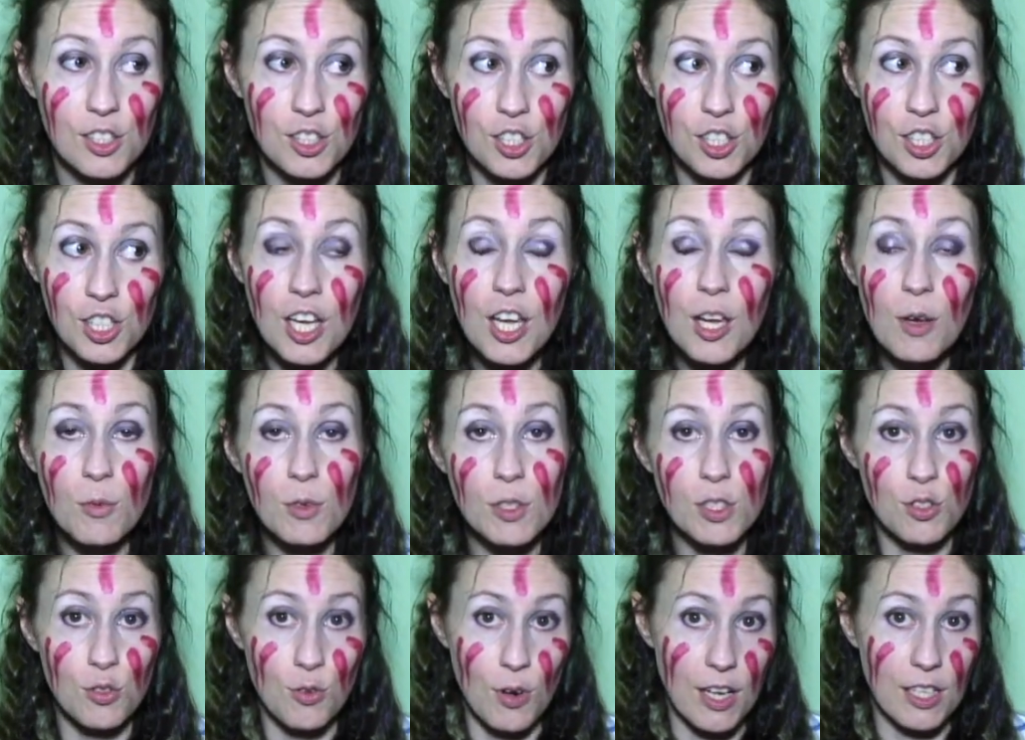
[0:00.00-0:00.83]
she
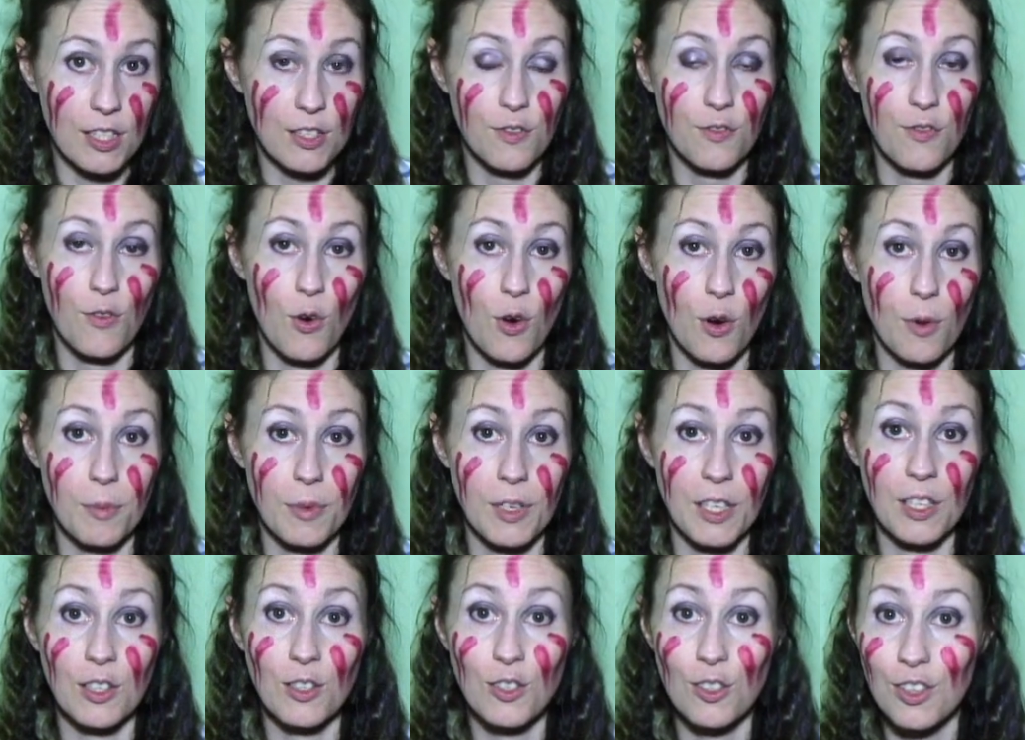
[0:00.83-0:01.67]
was
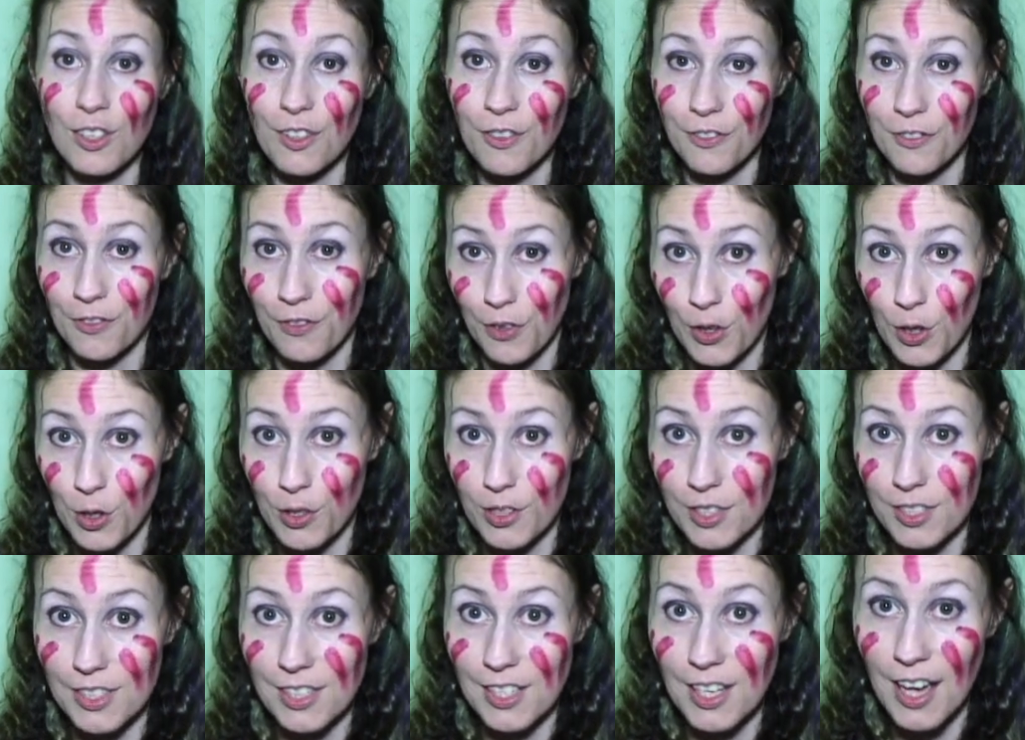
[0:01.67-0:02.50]
transformed into the
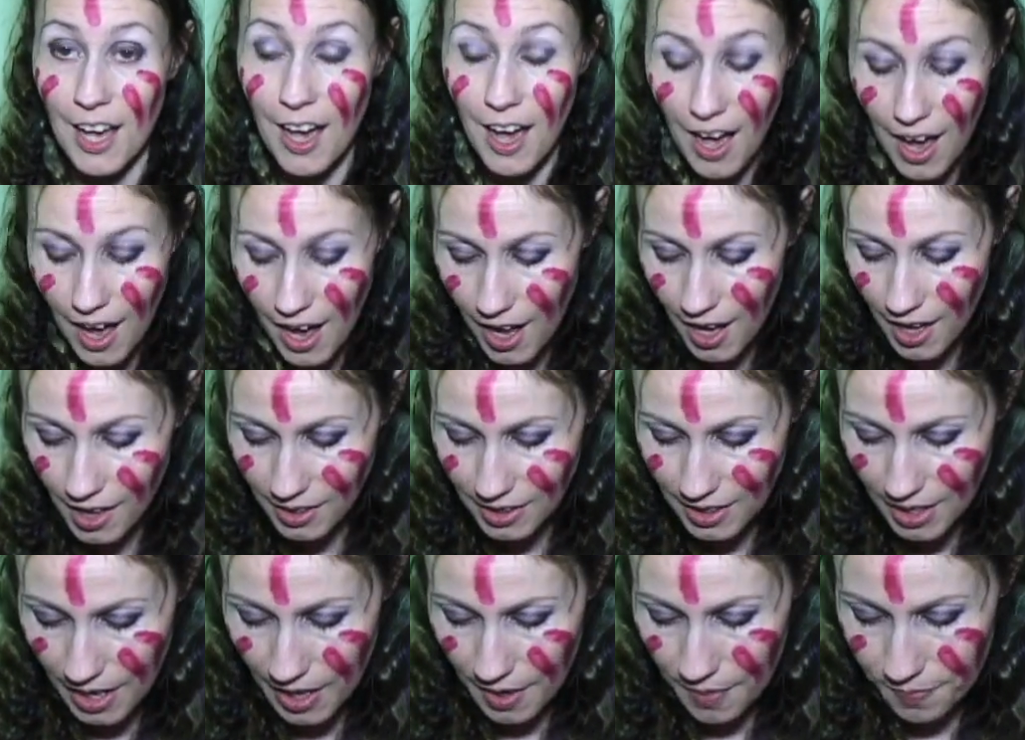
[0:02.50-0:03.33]
first
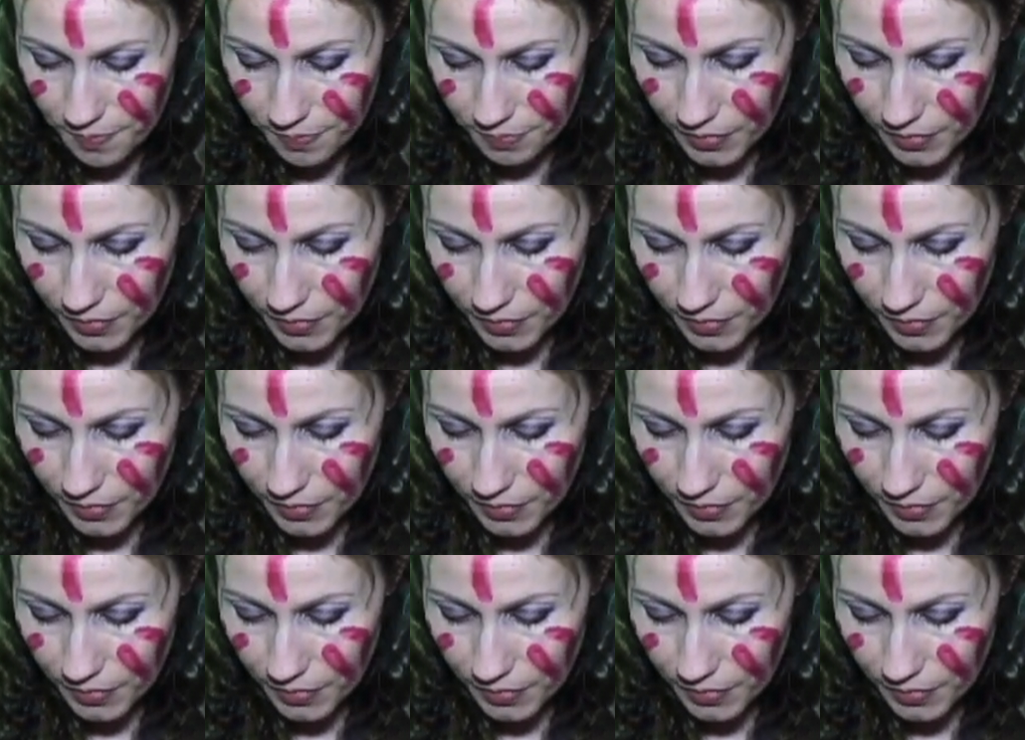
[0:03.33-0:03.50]
hala?